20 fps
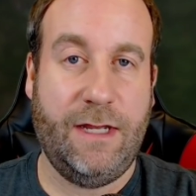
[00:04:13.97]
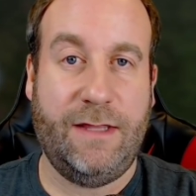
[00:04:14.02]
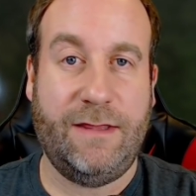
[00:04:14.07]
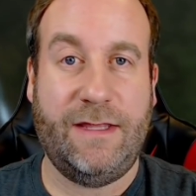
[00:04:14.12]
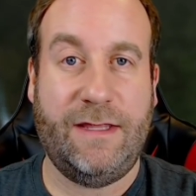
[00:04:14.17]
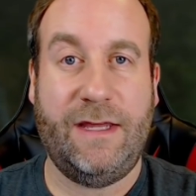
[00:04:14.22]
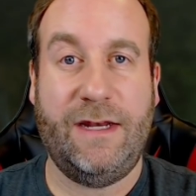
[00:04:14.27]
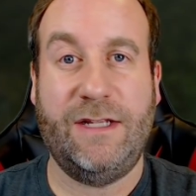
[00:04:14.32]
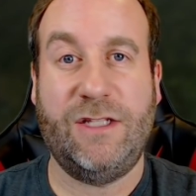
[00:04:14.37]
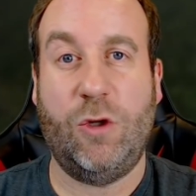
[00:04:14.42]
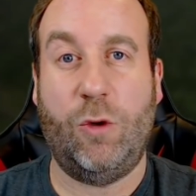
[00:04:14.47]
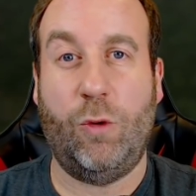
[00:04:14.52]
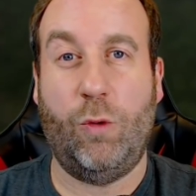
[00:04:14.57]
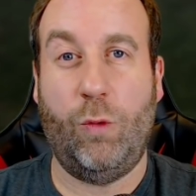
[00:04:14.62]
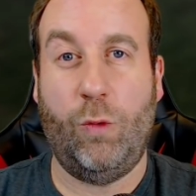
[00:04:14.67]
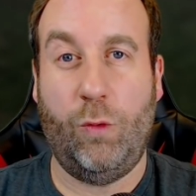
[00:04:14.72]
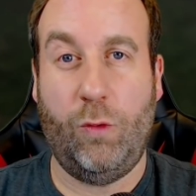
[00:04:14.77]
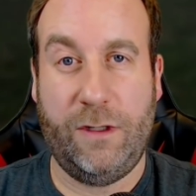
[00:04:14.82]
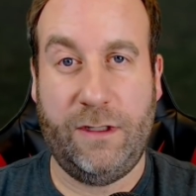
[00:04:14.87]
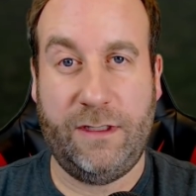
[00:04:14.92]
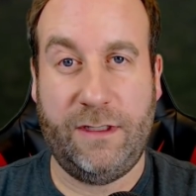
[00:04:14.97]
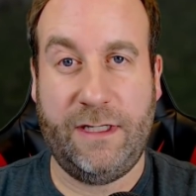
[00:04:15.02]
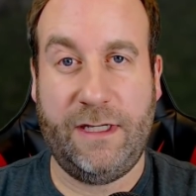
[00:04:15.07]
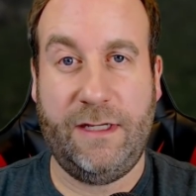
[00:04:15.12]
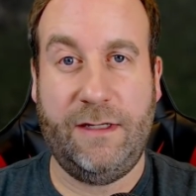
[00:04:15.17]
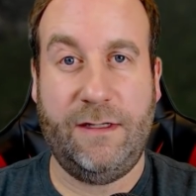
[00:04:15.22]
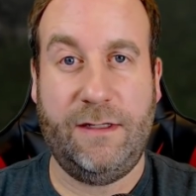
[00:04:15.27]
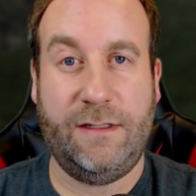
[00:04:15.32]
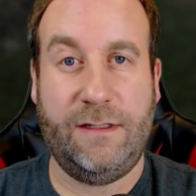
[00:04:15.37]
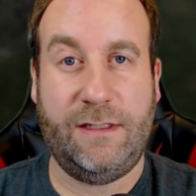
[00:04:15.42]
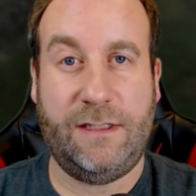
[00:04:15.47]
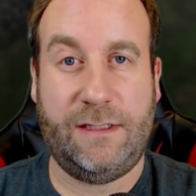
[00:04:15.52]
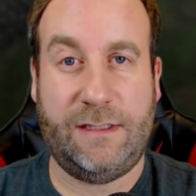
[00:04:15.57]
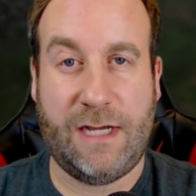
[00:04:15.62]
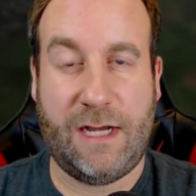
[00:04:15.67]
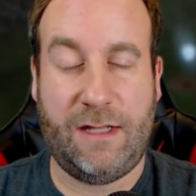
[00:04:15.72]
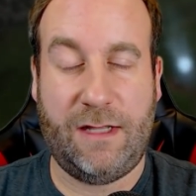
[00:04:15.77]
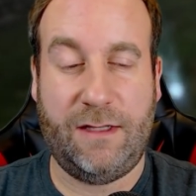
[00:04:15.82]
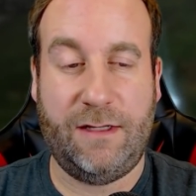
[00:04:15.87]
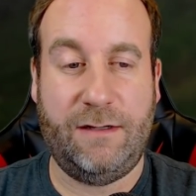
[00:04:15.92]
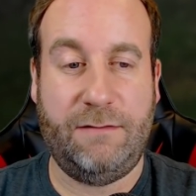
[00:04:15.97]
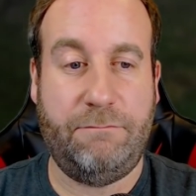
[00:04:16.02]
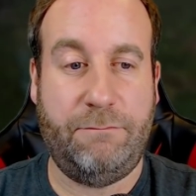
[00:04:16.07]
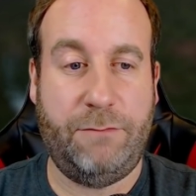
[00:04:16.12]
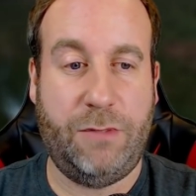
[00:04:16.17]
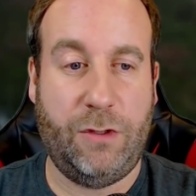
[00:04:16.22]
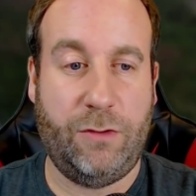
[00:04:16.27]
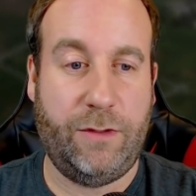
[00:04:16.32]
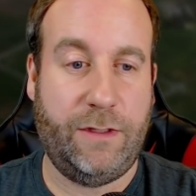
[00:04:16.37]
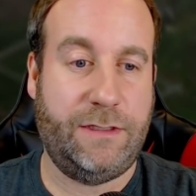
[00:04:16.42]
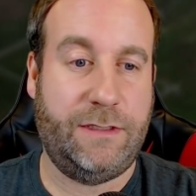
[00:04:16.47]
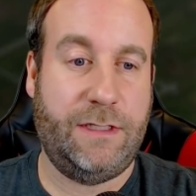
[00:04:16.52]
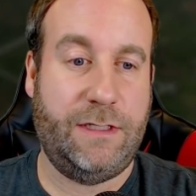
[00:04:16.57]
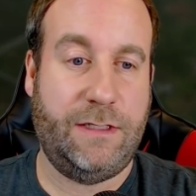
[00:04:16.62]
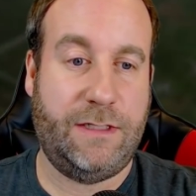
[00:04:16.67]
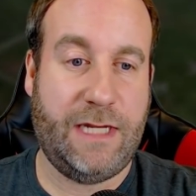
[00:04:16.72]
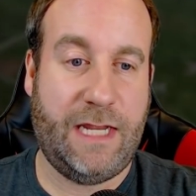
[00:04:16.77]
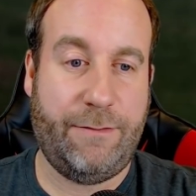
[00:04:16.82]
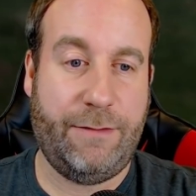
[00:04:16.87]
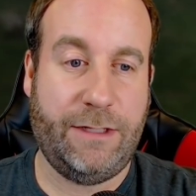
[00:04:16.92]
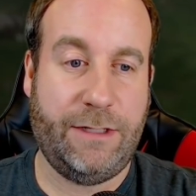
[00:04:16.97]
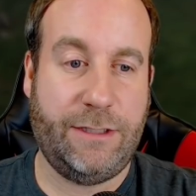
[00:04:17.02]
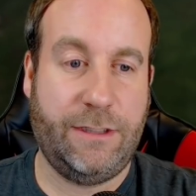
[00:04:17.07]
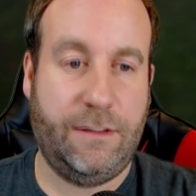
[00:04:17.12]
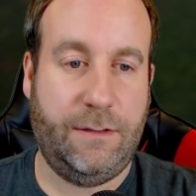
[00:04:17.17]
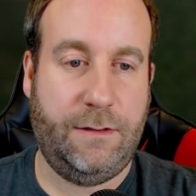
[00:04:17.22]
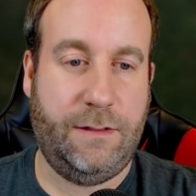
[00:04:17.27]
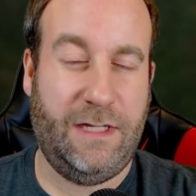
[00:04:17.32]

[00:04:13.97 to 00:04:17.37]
That is a really solid bonus to damage.